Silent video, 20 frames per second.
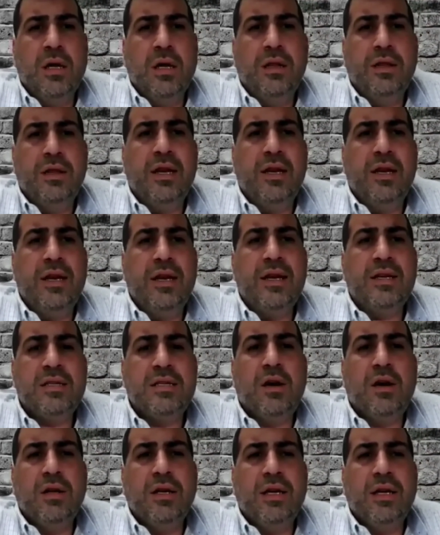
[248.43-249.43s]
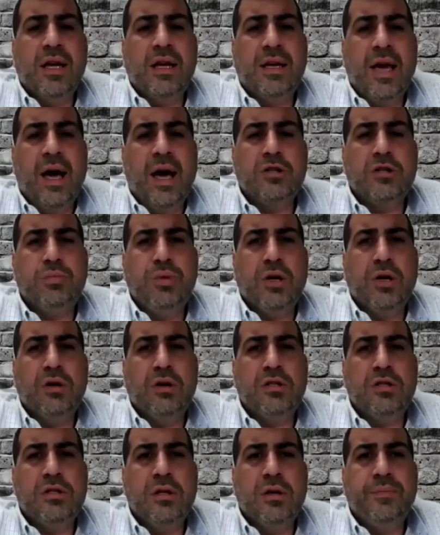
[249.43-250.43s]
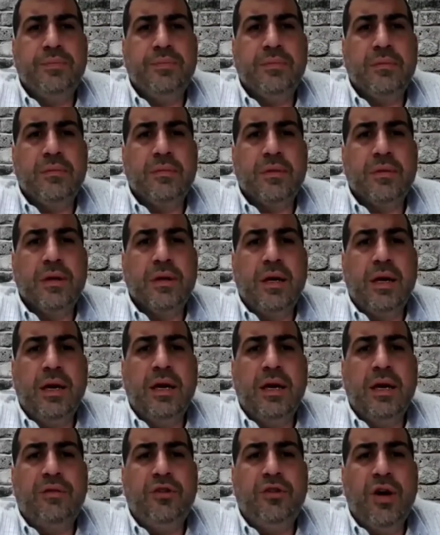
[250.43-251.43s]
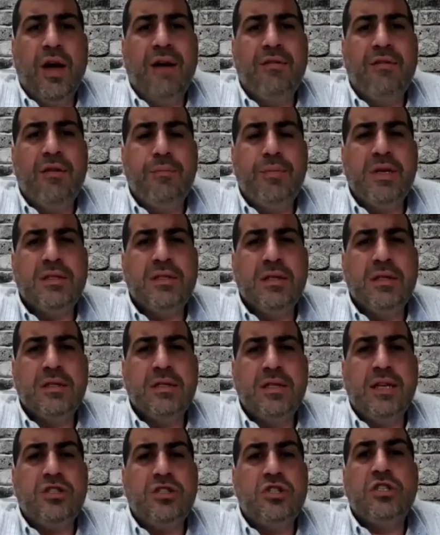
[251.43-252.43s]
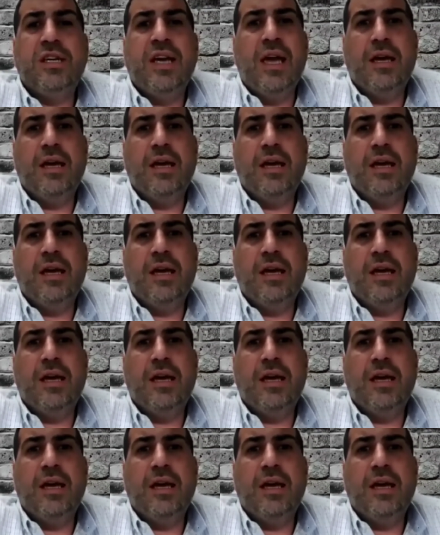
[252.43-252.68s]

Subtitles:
they didn't necessarily get gouged, because if you have a business that just can't